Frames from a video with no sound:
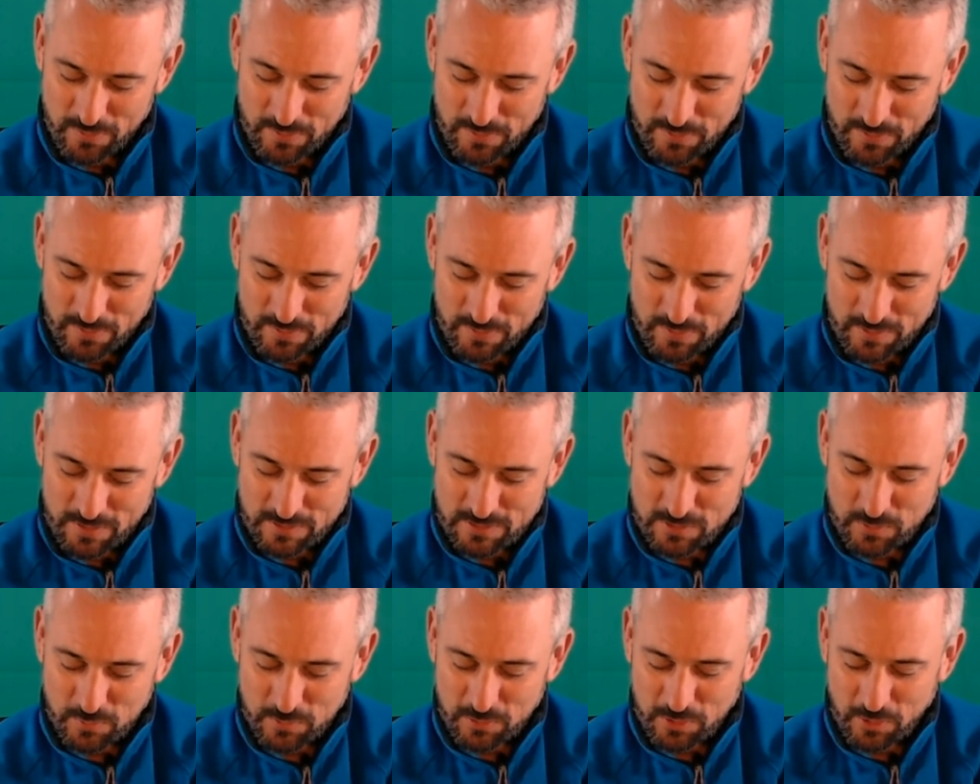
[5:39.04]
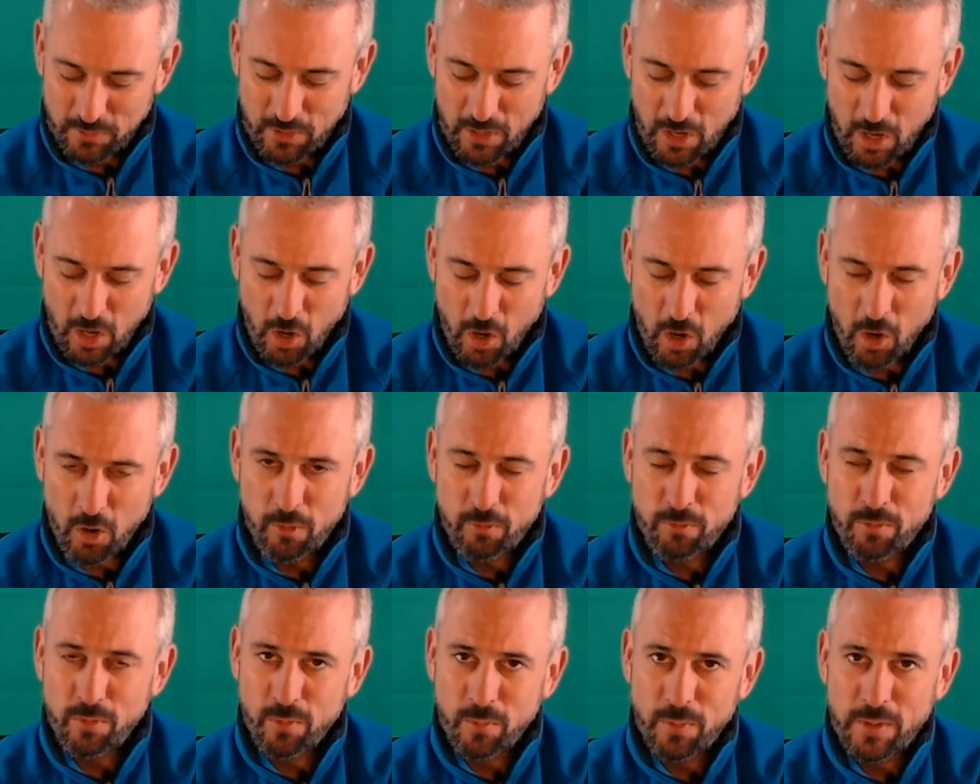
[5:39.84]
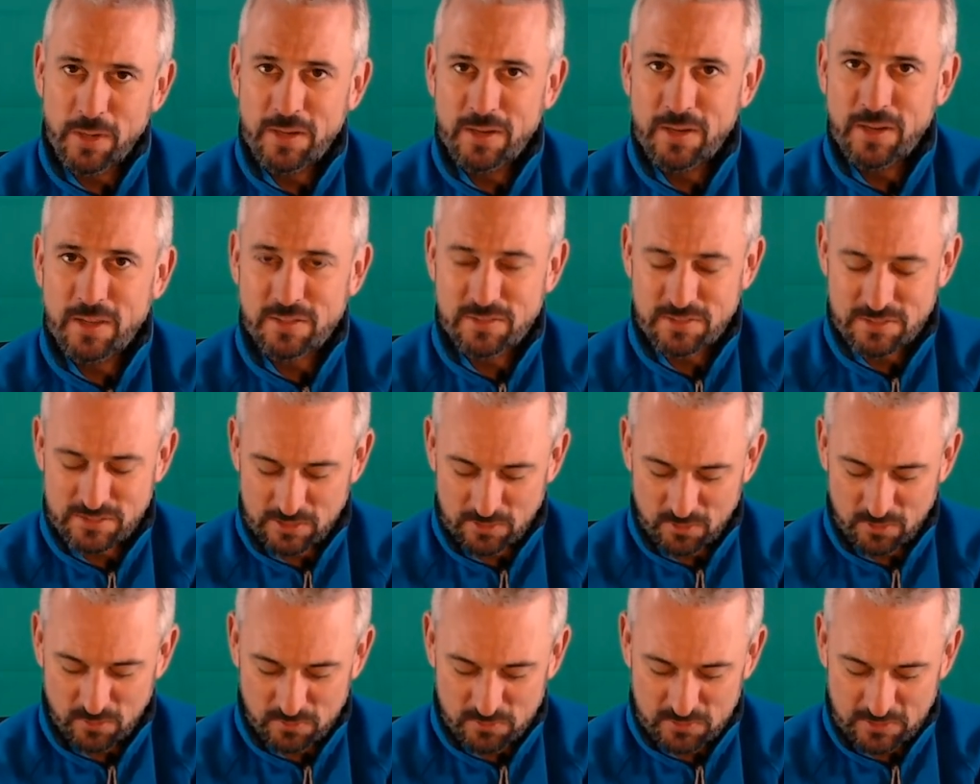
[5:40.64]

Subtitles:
And so we don't want to overread ourselves